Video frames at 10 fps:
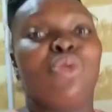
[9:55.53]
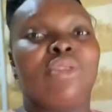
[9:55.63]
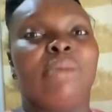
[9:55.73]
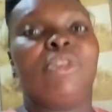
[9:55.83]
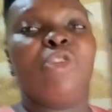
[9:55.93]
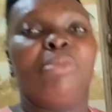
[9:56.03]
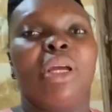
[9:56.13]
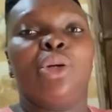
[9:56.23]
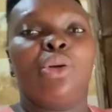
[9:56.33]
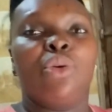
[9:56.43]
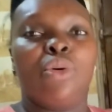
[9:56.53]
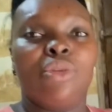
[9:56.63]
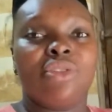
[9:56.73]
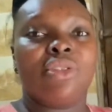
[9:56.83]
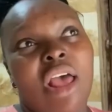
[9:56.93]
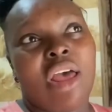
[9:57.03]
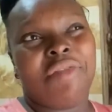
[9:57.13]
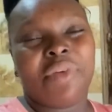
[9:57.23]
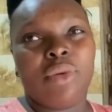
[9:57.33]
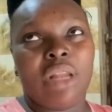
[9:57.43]
I'm done with my clothes. I
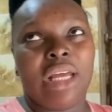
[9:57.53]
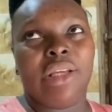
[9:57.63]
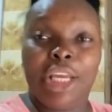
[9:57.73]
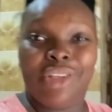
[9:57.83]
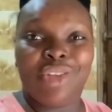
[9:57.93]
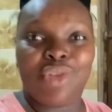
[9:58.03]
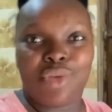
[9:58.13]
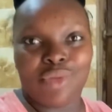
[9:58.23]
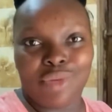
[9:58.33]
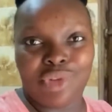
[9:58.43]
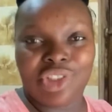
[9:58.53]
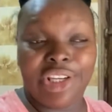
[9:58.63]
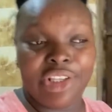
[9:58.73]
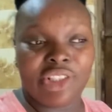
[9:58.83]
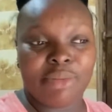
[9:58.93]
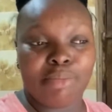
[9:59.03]
feel like I need to change